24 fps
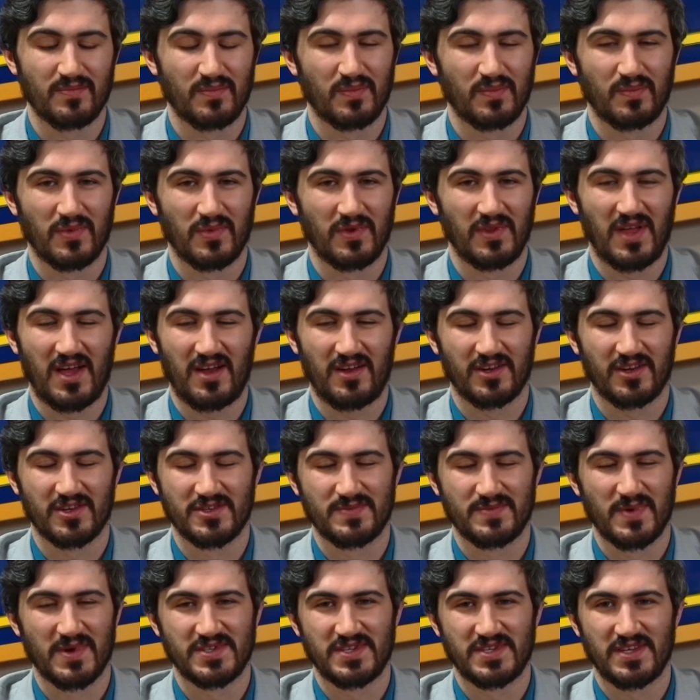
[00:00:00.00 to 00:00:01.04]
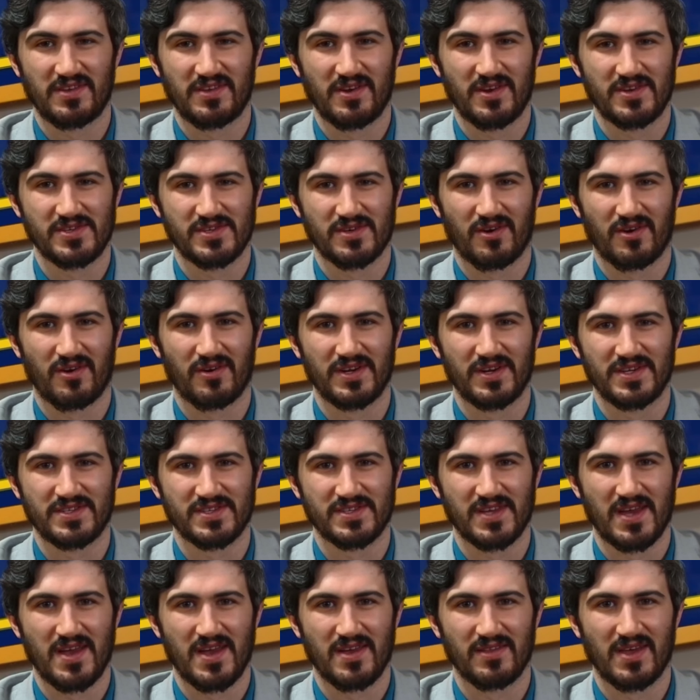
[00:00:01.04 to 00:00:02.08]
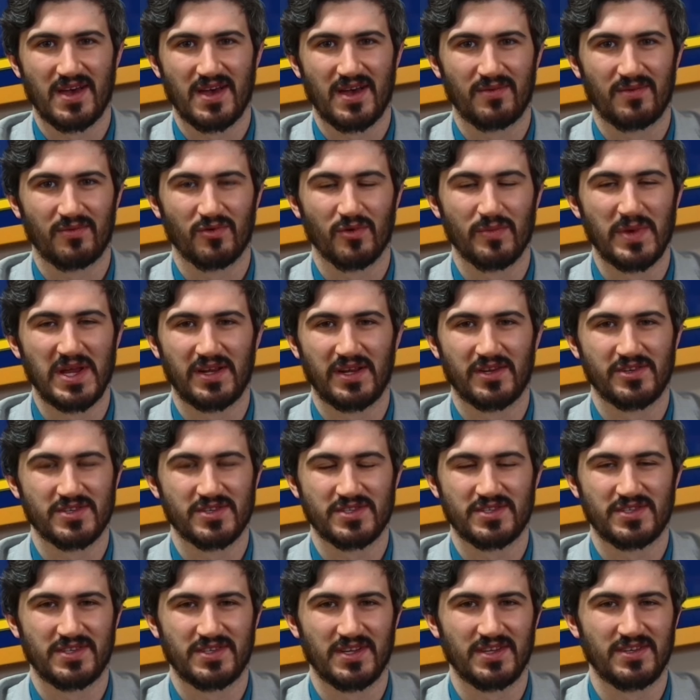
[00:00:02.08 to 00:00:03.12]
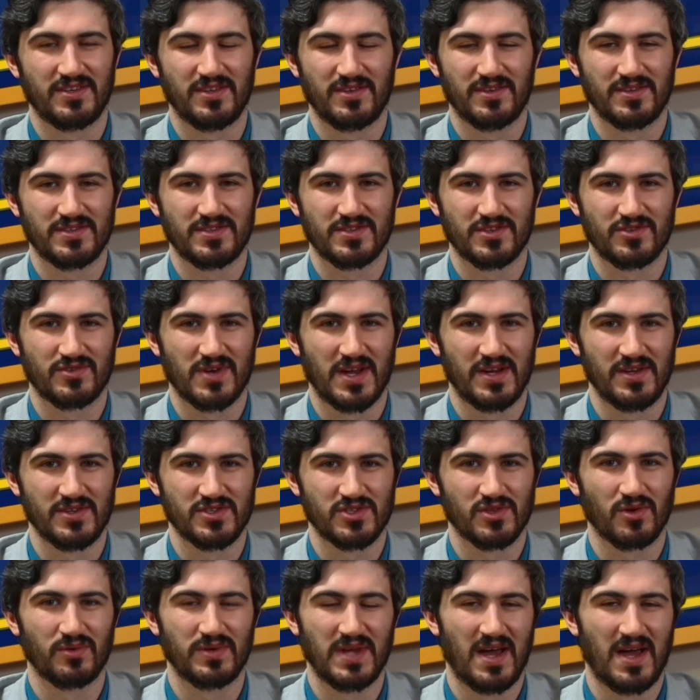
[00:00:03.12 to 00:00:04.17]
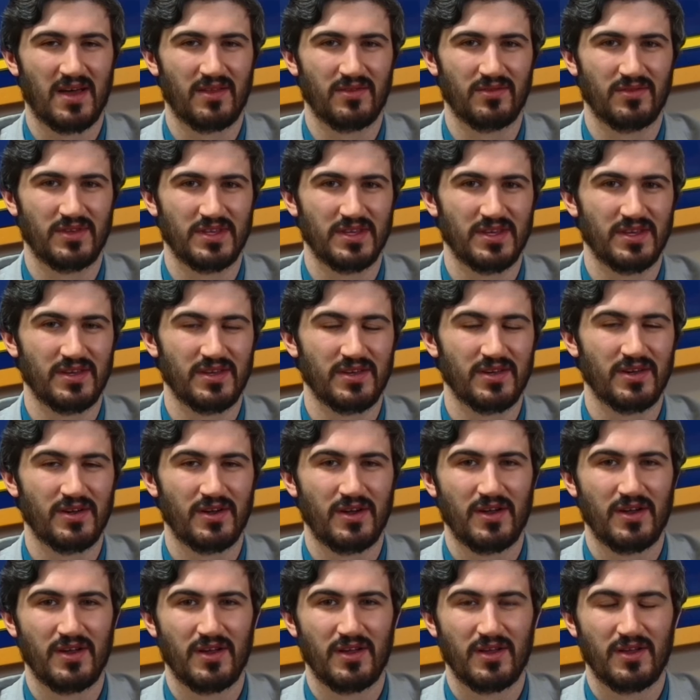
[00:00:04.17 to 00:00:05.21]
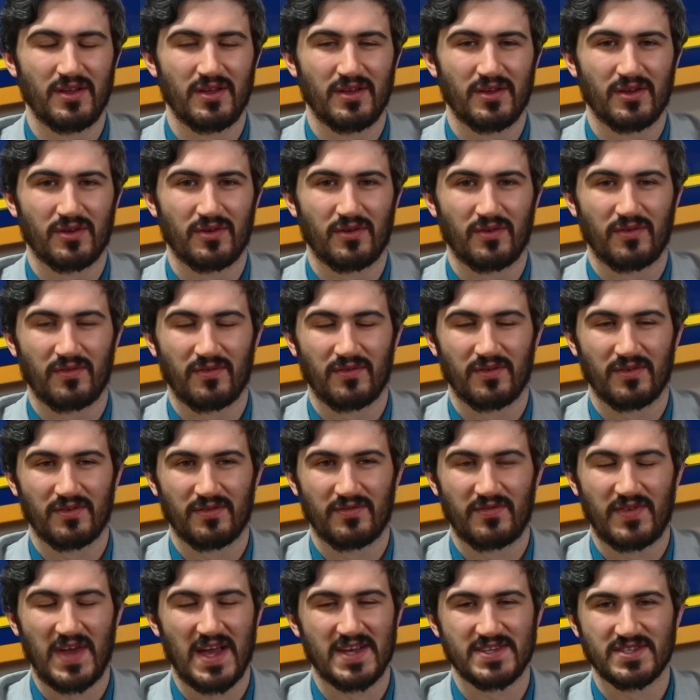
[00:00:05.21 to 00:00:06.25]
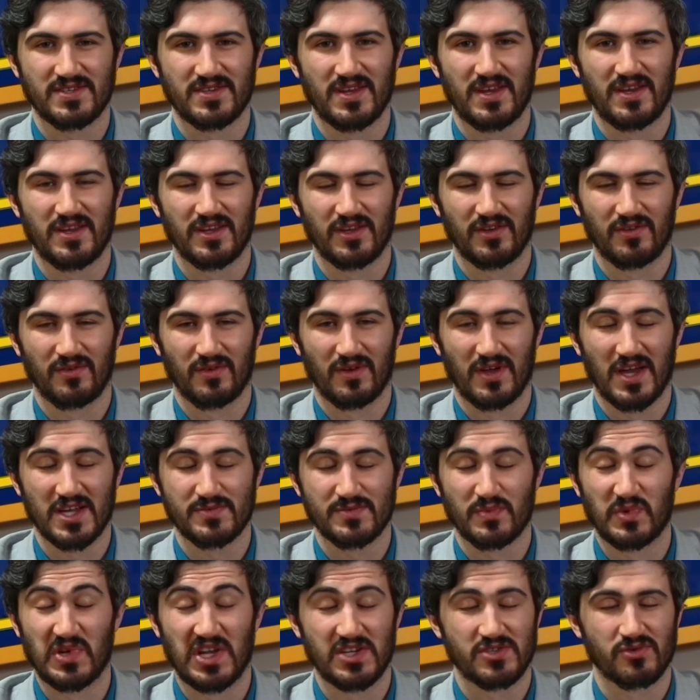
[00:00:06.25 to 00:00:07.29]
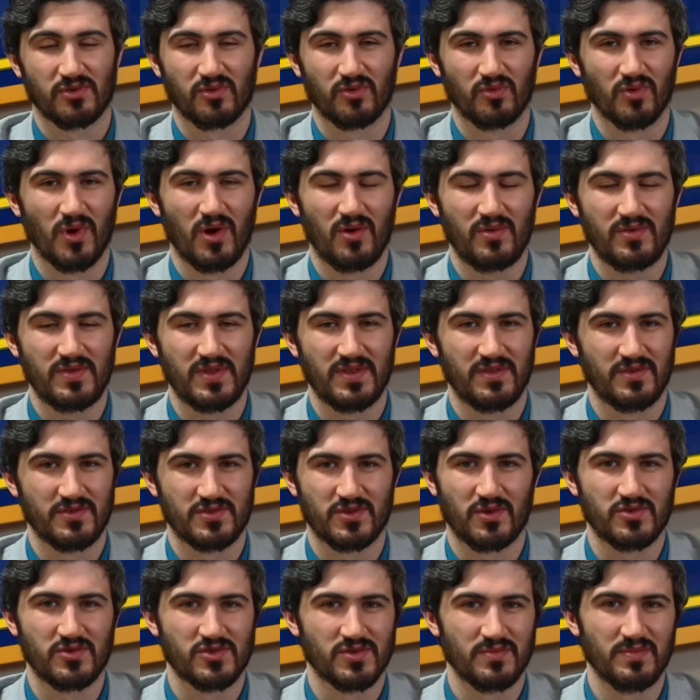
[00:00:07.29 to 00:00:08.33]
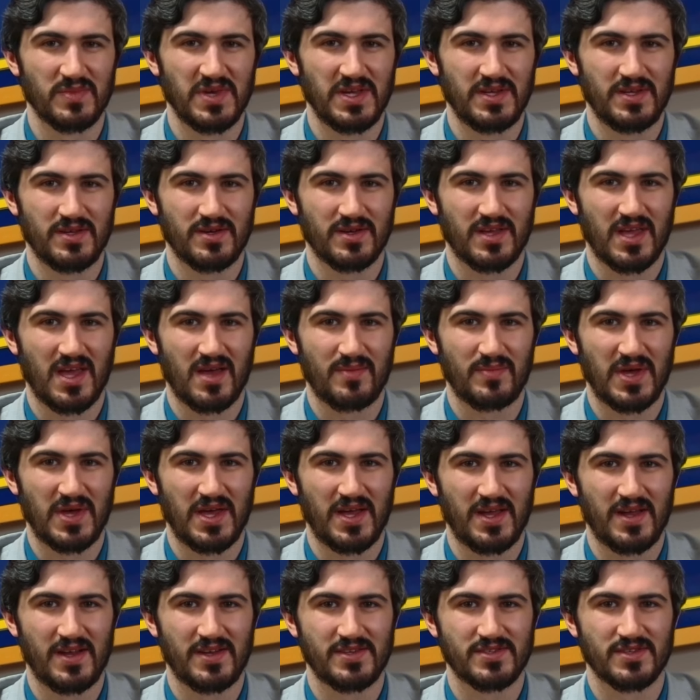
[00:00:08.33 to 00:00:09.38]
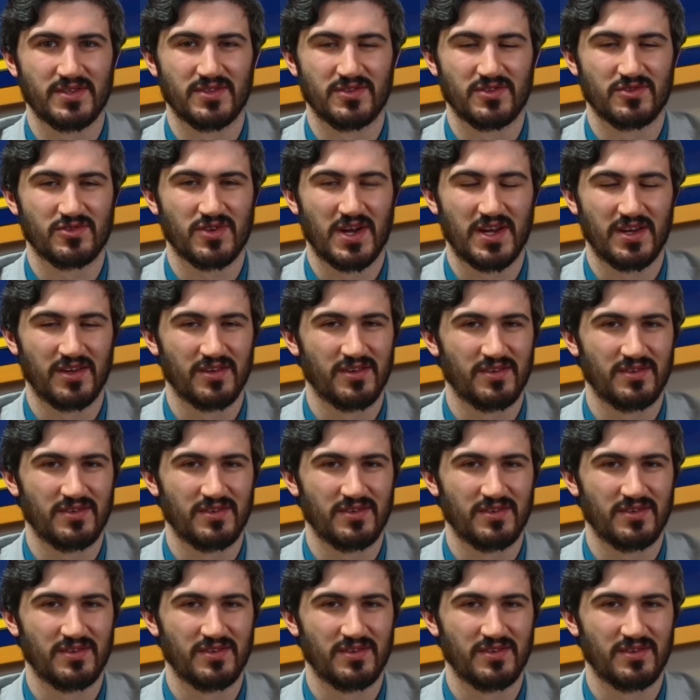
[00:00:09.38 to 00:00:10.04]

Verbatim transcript: A lot of conspiracy theories are already saying that Romania just did this to try to slow down the fascinating exponential growth in their social media campaigns and try to,